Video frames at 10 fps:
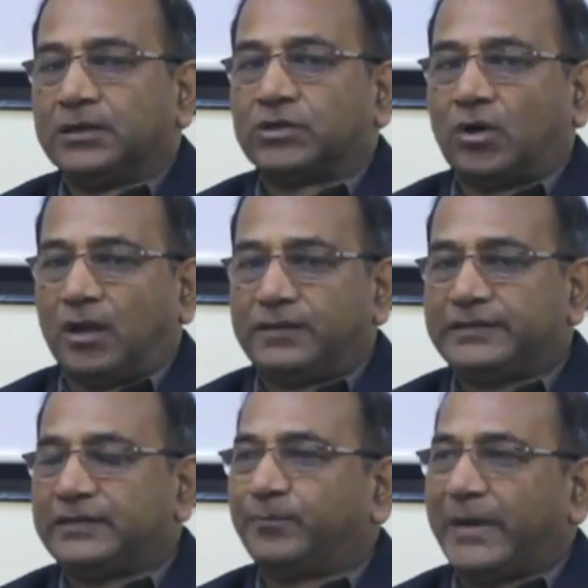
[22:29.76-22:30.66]
So all
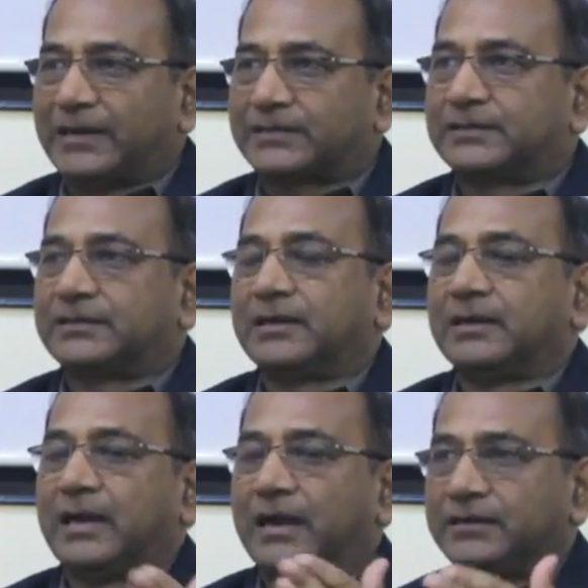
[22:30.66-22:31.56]
these impacts
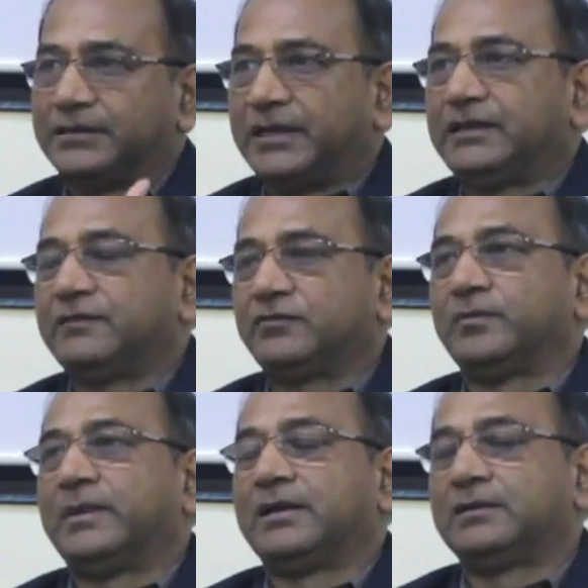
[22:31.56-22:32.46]
and the changes we
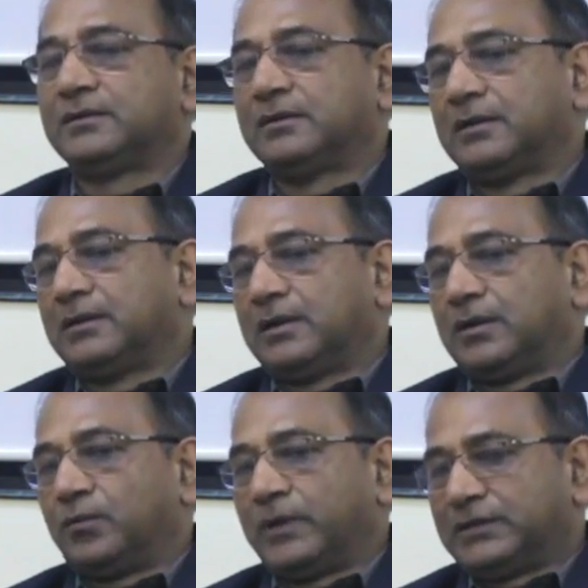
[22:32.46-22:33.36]
made,
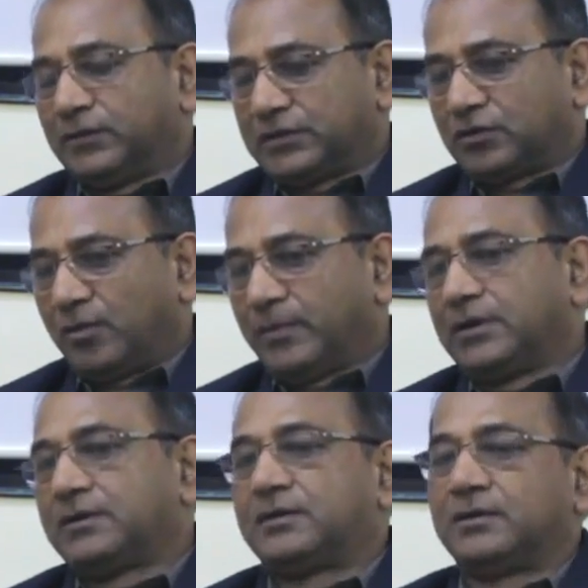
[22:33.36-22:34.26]
when there was a
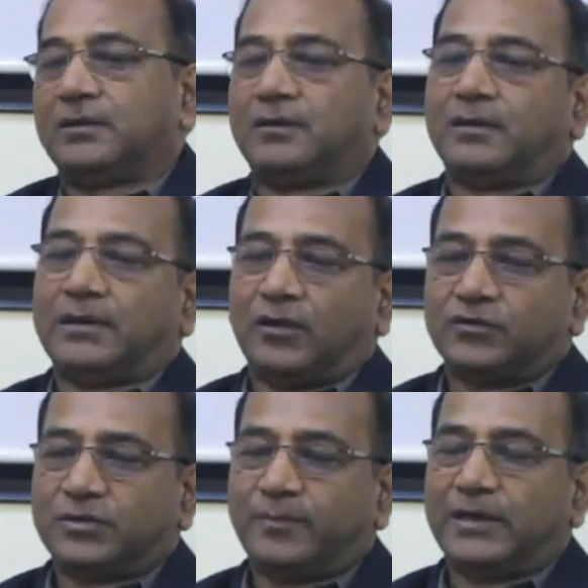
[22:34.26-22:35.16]
government
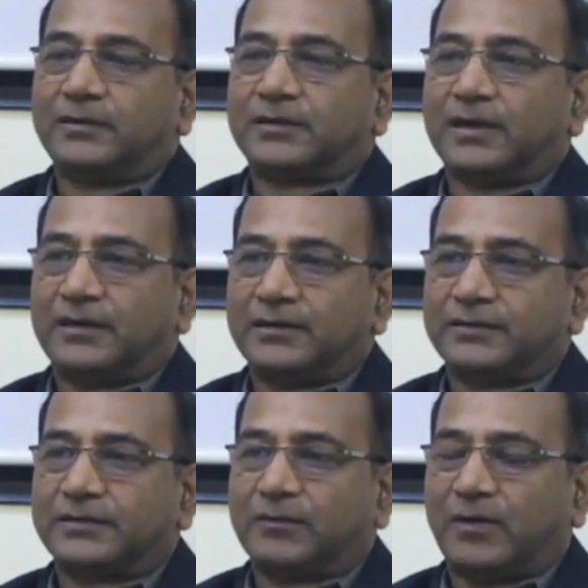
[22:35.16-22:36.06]
announcement regarding
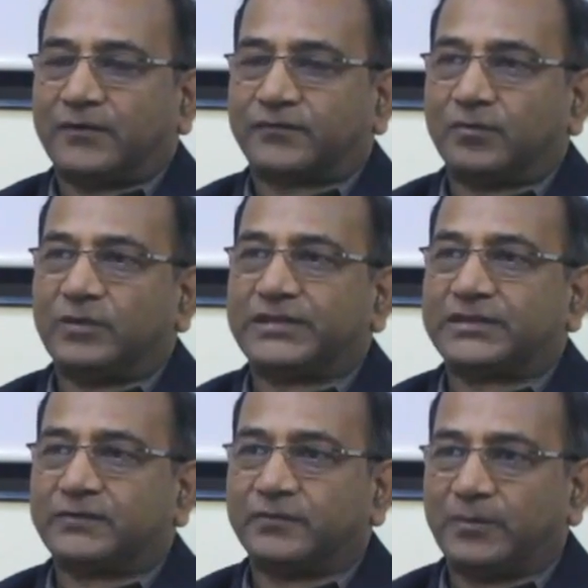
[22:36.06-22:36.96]
this award from
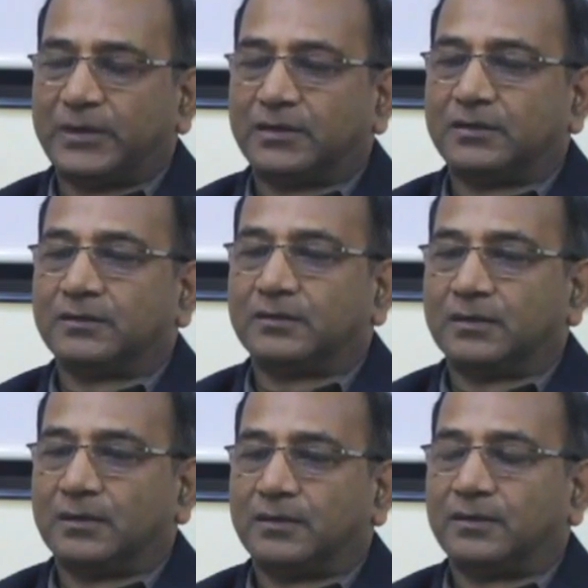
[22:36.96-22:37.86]
Ministry of Women
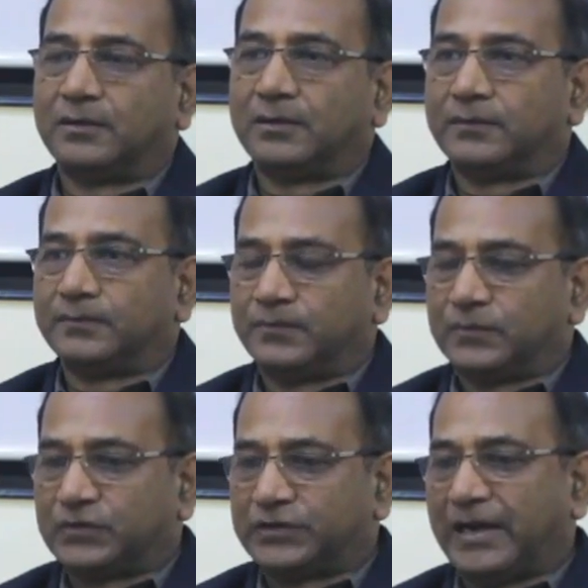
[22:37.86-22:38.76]
and
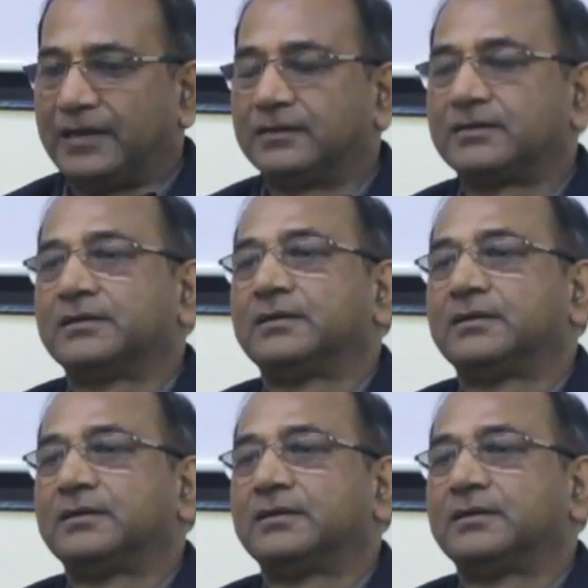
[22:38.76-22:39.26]
Child,